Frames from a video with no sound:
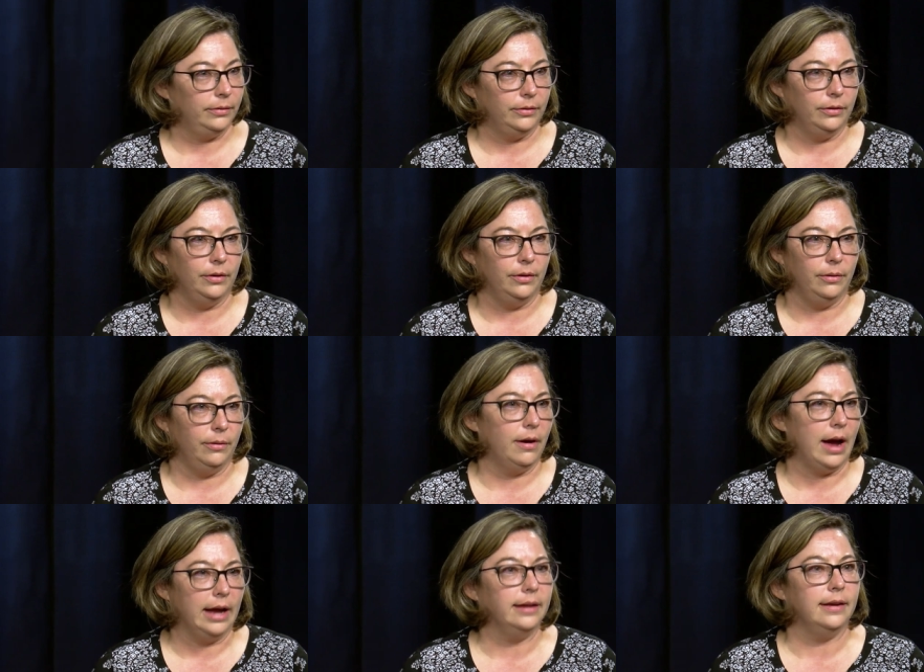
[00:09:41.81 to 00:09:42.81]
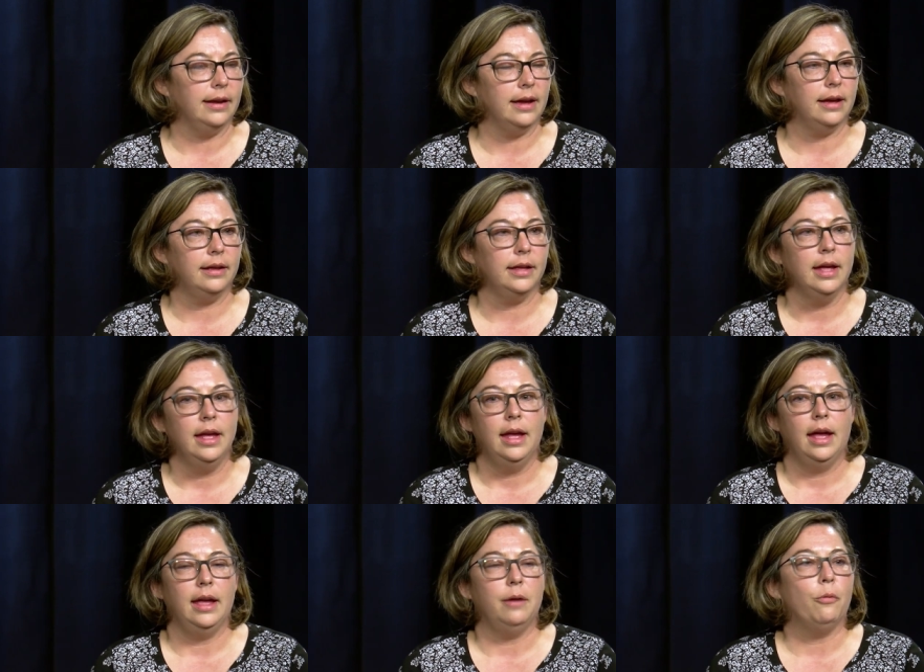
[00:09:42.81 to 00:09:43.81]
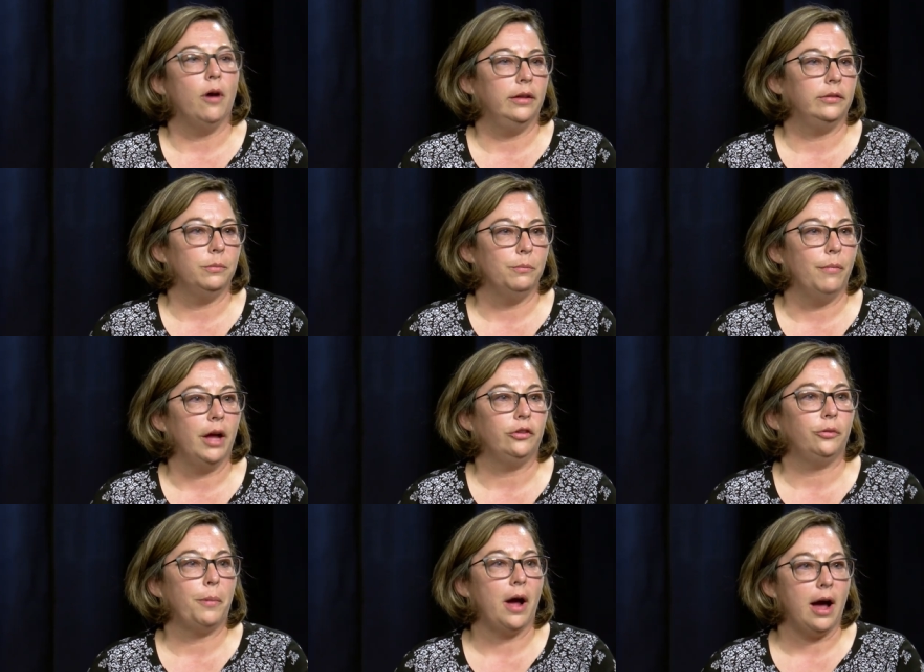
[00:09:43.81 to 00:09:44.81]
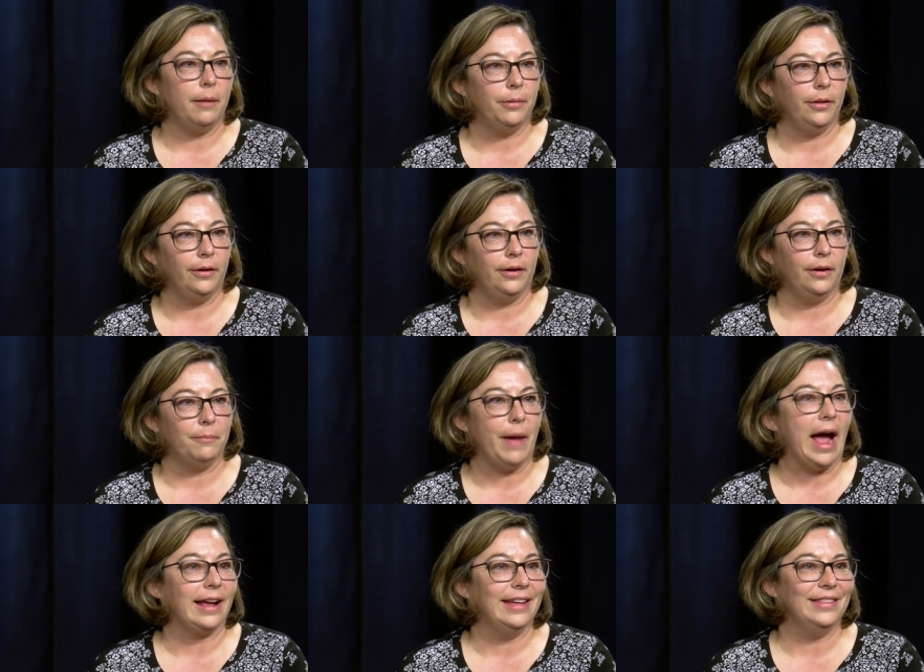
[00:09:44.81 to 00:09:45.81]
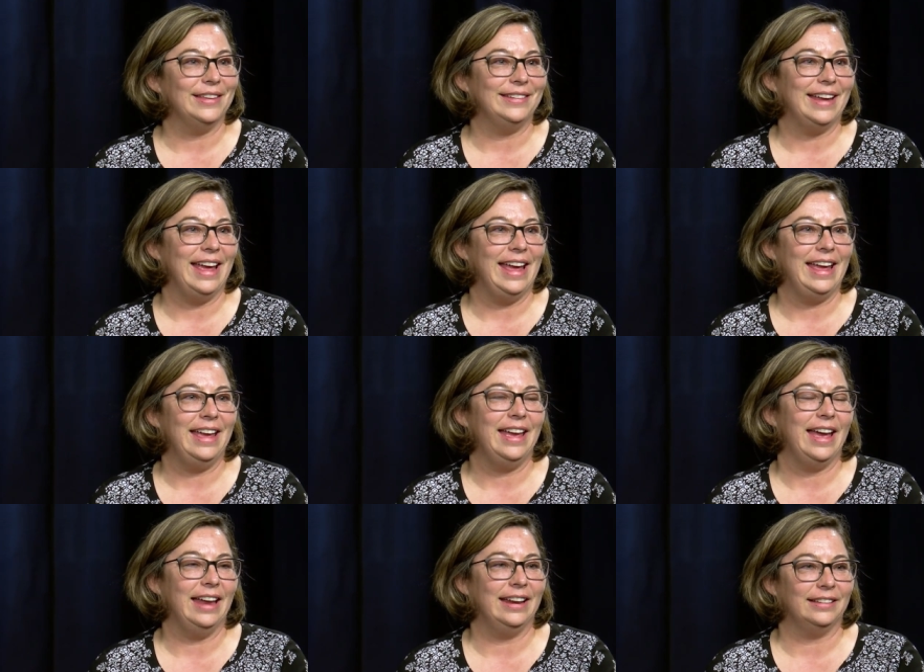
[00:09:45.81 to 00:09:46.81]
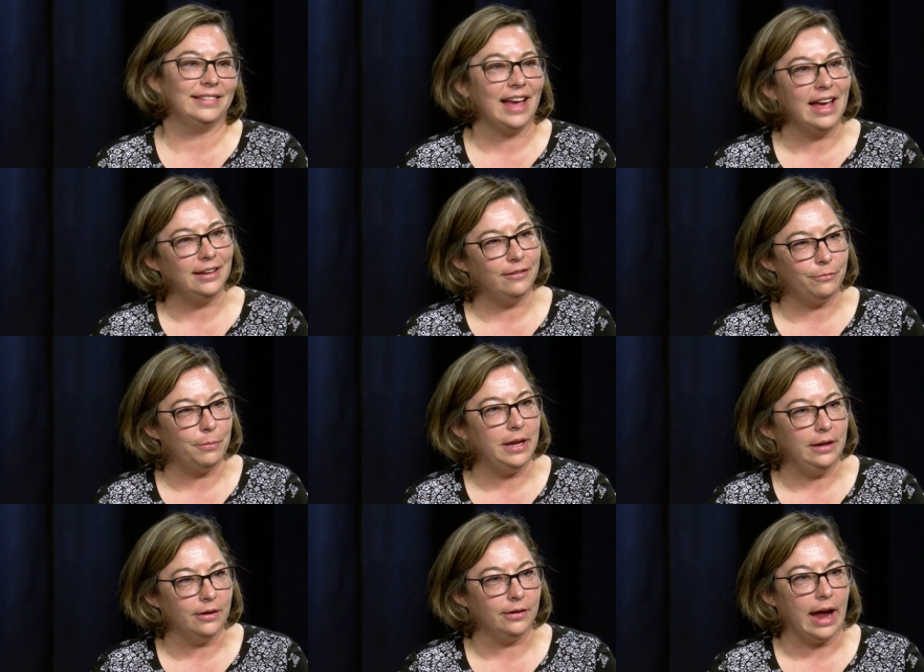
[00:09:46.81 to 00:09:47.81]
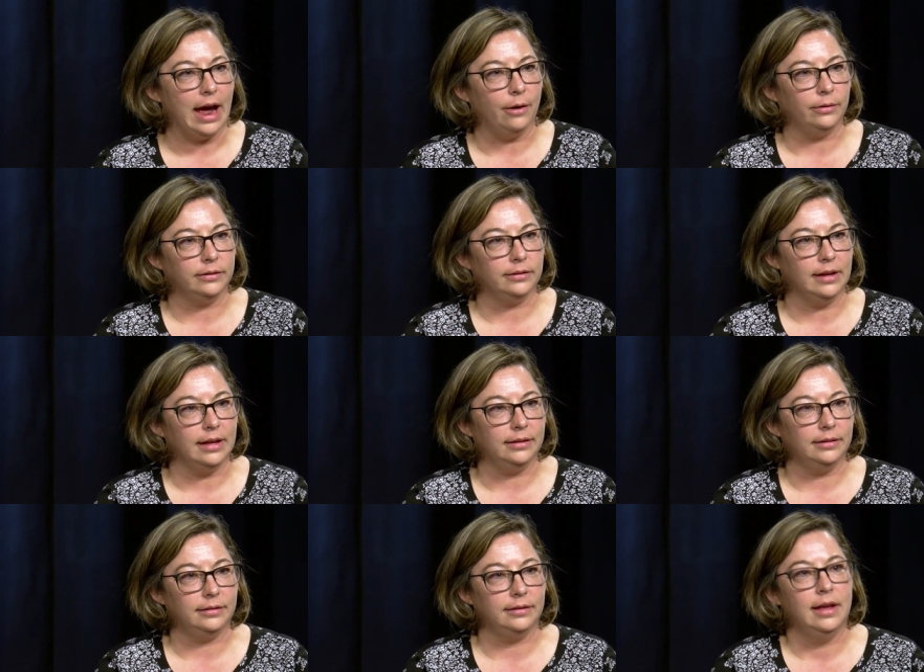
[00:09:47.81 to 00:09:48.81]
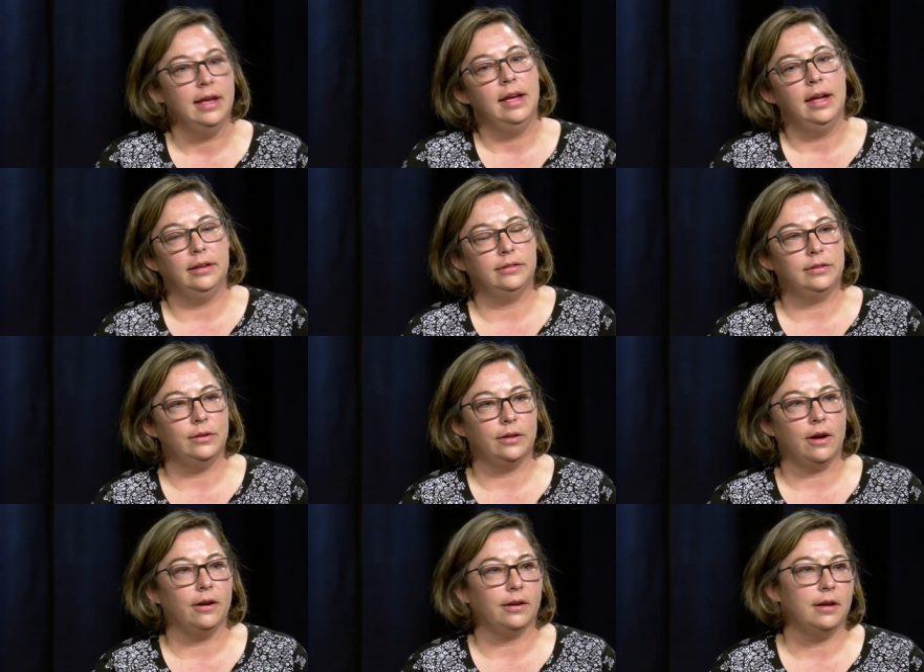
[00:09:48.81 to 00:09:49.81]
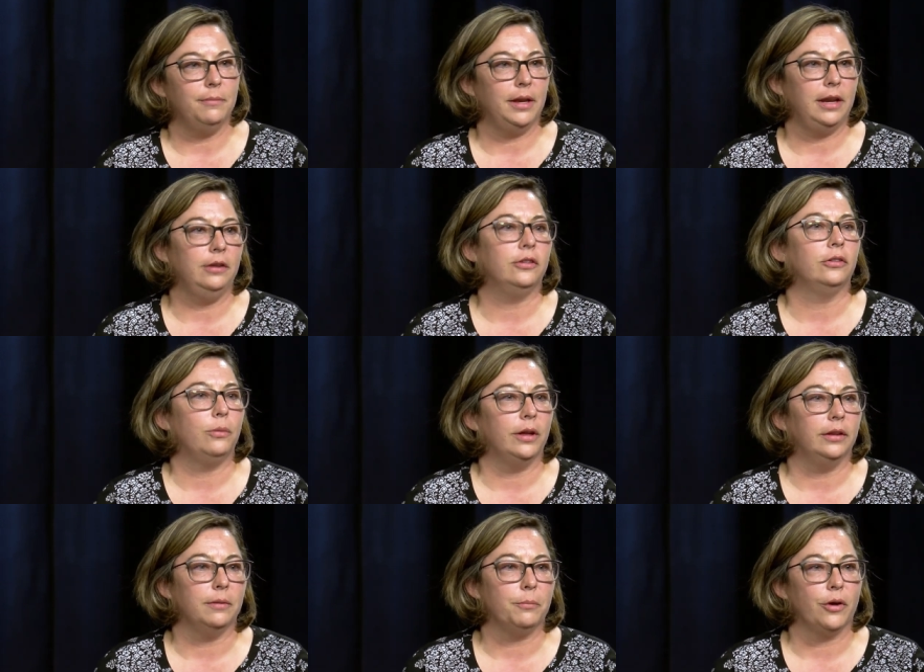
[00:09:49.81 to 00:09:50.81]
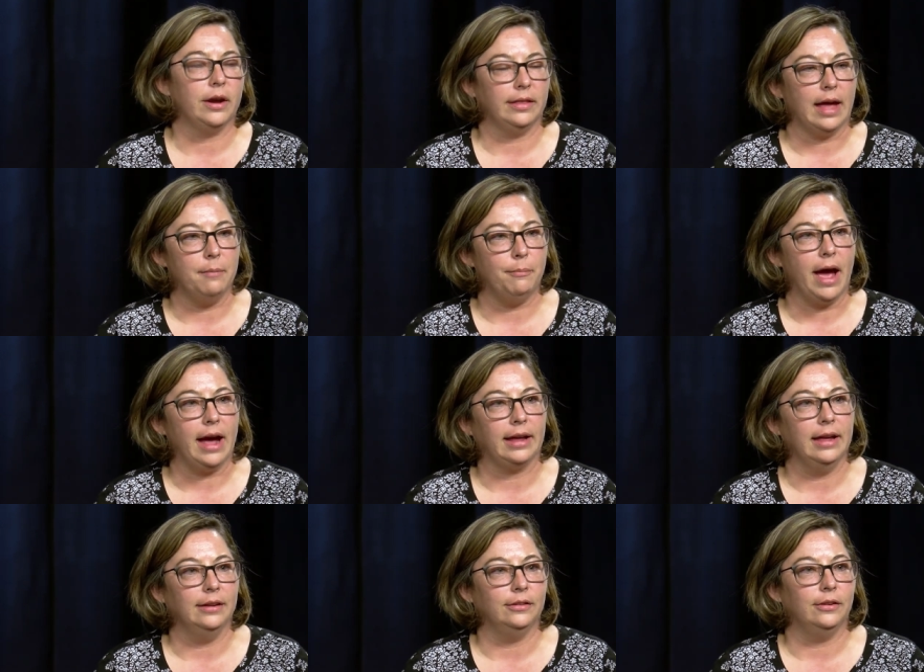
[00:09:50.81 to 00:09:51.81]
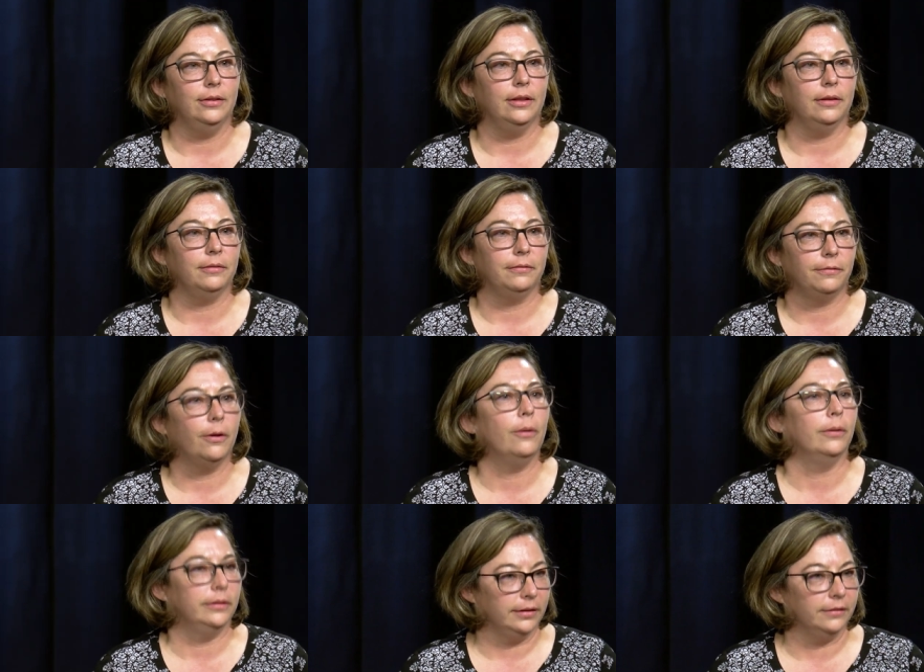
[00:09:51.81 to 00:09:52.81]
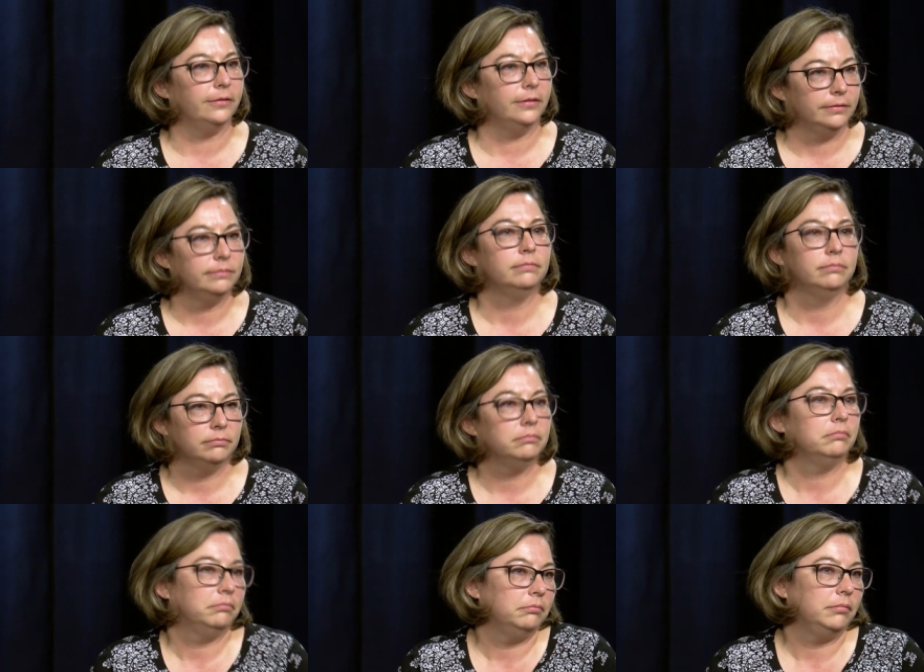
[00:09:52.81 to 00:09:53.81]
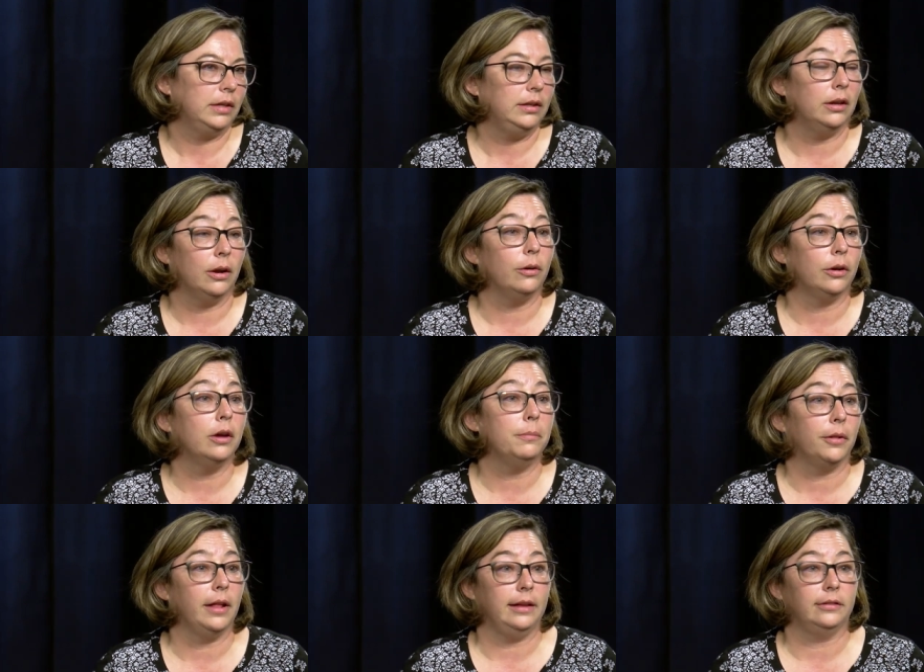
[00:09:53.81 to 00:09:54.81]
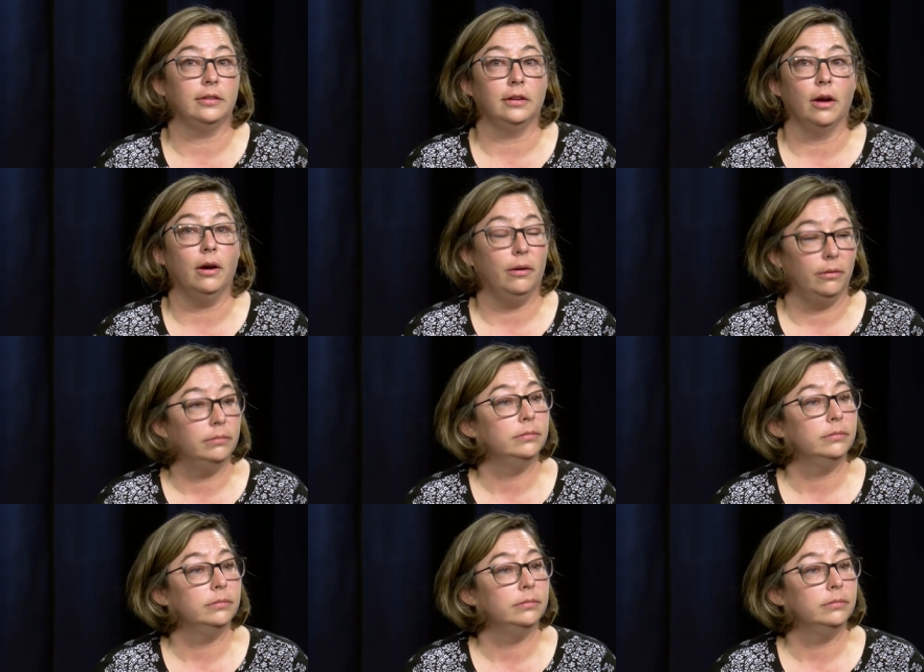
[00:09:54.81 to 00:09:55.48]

new idea. It was much popular back in the day, and it's kind of petered out since. And so the art committee just wanted to bring that back into the fold of, you know, a good place to go.